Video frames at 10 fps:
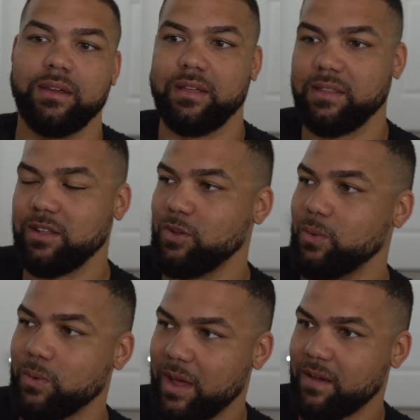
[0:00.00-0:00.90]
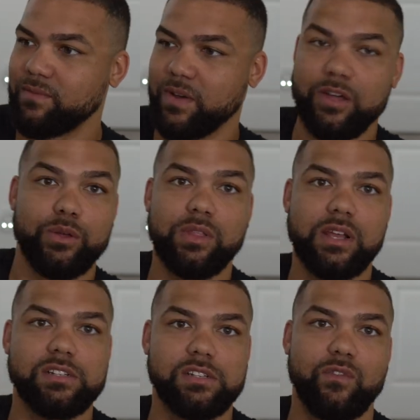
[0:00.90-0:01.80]
And then you have other
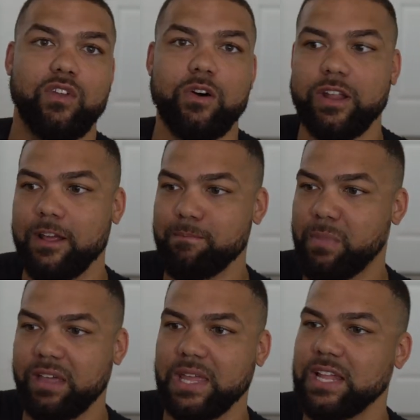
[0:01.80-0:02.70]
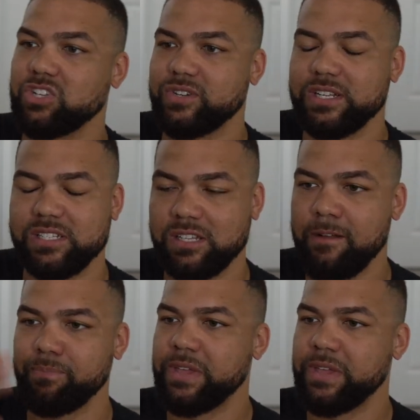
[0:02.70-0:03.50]
things floating by the entrance.